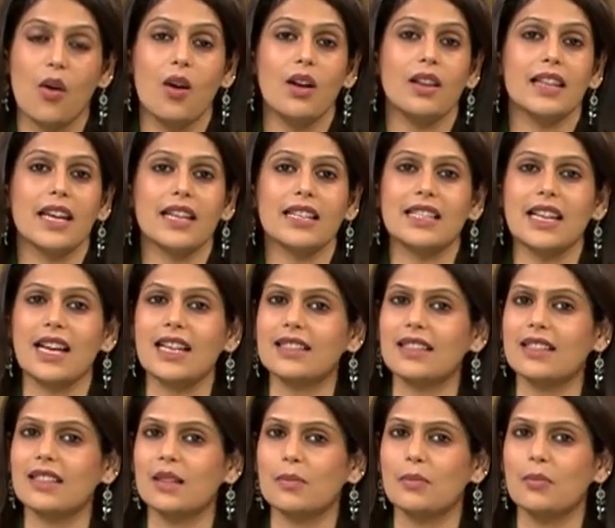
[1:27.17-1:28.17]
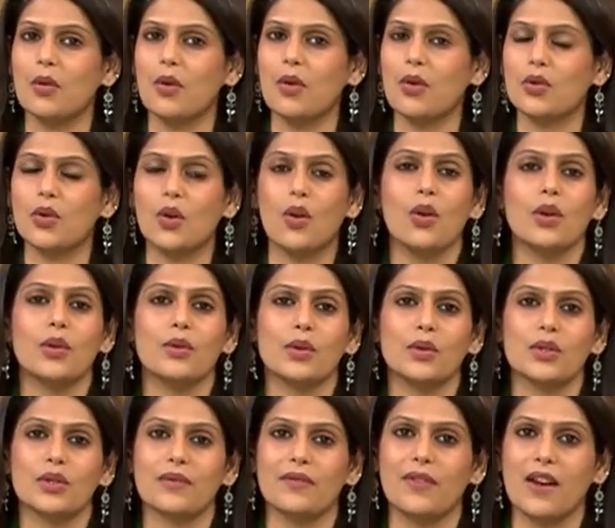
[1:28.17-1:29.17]
All that tacit support, all of
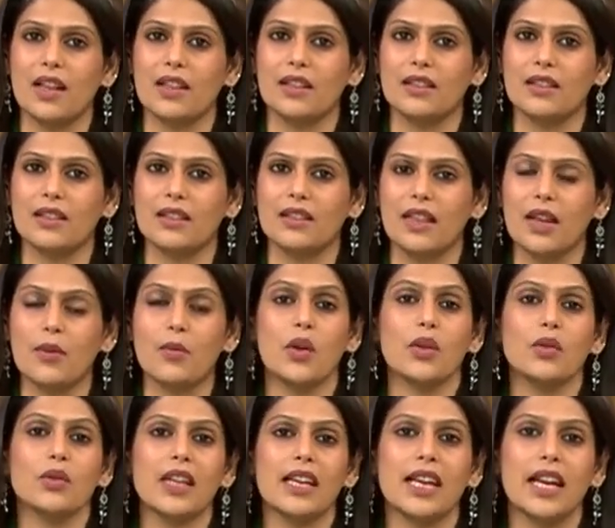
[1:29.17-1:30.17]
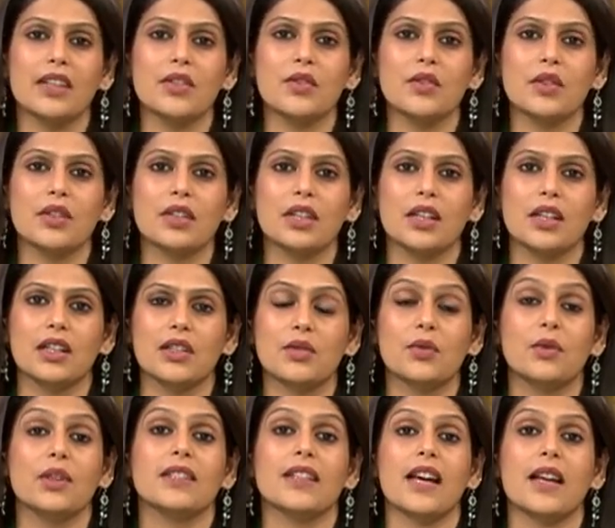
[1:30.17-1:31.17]
those funds, and what do they get in return?
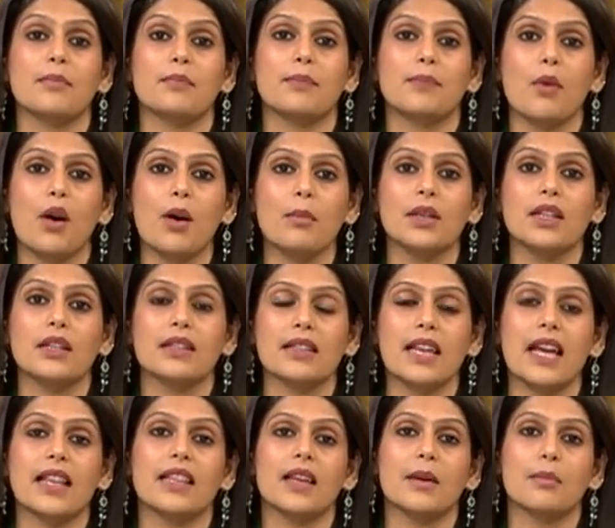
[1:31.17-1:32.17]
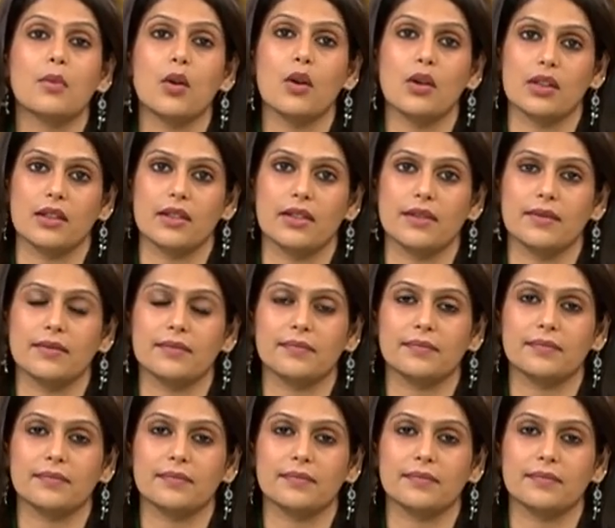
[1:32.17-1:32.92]
Suicide bombers at their border.